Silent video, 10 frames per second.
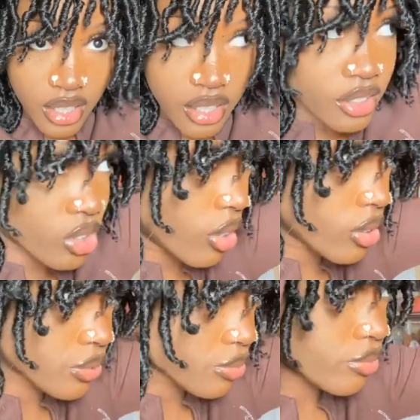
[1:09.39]
Now the
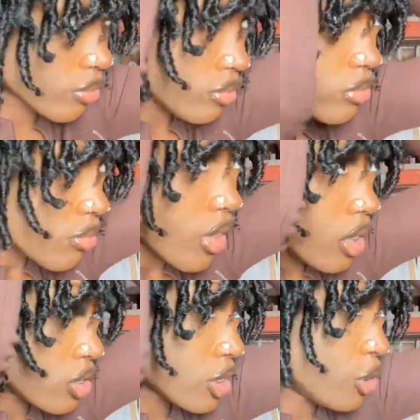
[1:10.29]
question is
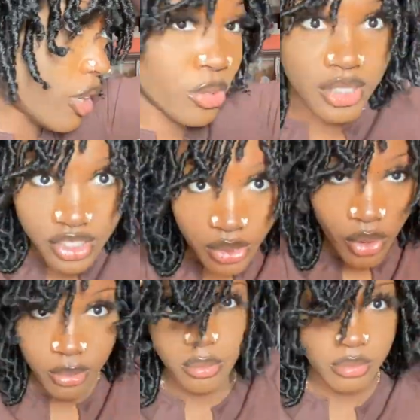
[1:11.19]
why they are
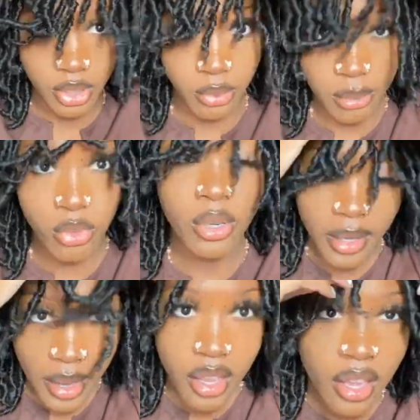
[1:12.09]
famous.
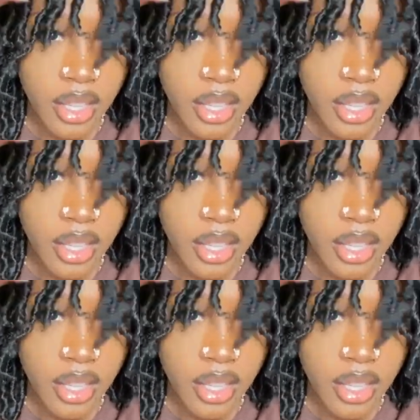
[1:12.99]
They